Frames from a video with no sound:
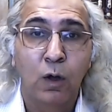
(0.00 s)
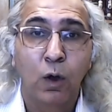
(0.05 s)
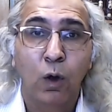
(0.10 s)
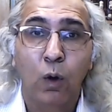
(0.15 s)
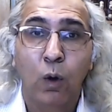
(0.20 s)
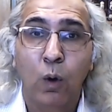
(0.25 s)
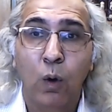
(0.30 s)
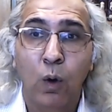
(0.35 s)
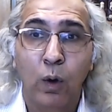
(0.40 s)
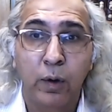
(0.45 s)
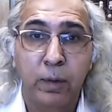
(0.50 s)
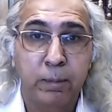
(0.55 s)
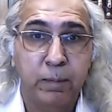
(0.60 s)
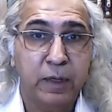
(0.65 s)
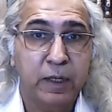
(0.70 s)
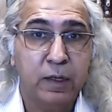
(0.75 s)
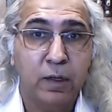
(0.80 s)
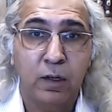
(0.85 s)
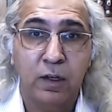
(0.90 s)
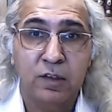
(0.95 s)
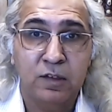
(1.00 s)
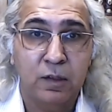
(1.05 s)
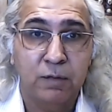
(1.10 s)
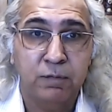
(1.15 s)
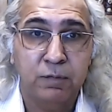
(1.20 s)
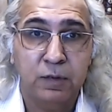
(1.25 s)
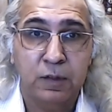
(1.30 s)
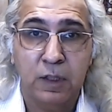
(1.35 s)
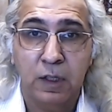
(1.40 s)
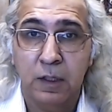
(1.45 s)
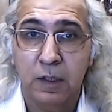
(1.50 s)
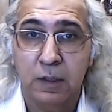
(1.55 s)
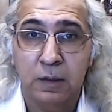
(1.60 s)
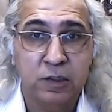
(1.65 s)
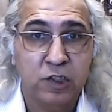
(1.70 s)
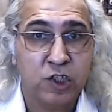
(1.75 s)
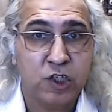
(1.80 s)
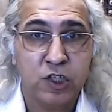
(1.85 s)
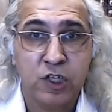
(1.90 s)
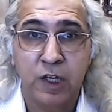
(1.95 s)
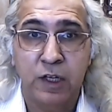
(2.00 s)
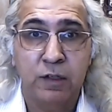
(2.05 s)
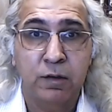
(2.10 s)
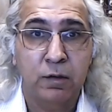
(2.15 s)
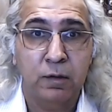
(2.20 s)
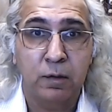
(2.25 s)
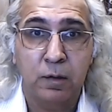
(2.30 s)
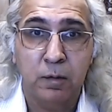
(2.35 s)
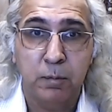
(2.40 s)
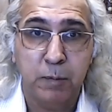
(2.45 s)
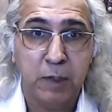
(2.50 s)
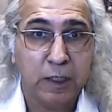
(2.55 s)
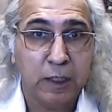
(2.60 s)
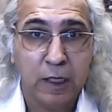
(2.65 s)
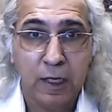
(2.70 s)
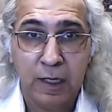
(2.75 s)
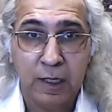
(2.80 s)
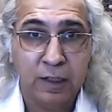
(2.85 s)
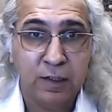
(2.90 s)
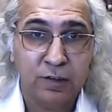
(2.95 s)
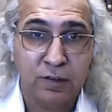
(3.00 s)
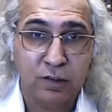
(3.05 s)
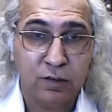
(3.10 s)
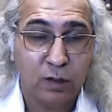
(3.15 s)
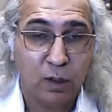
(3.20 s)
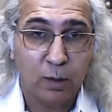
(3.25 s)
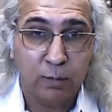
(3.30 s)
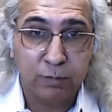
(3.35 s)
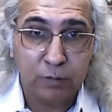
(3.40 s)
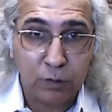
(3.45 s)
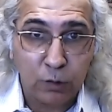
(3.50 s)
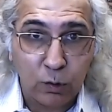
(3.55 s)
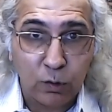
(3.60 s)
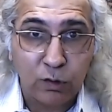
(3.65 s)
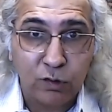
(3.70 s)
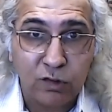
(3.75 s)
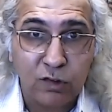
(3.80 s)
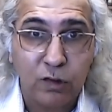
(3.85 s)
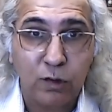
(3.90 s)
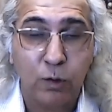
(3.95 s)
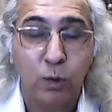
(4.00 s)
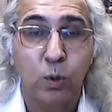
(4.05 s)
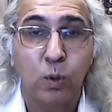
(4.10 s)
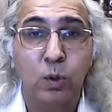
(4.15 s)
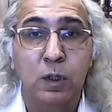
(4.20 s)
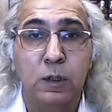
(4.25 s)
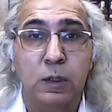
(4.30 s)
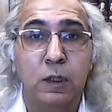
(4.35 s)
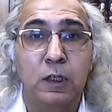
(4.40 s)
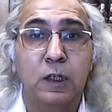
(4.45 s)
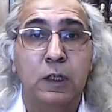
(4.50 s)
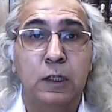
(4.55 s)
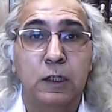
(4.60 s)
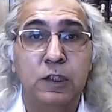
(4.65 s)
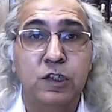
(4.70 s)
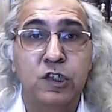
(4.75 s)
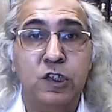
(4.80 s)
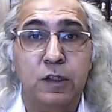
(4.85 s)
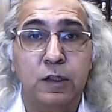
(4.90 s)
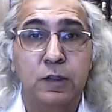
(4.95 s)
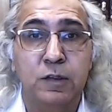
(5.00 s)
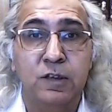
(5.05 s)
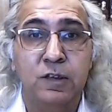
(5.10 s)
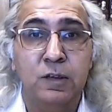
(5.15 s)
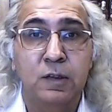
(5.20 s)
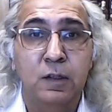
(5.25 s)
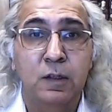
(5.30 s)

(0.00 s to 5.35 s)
or because of the general malaise of those local cultures,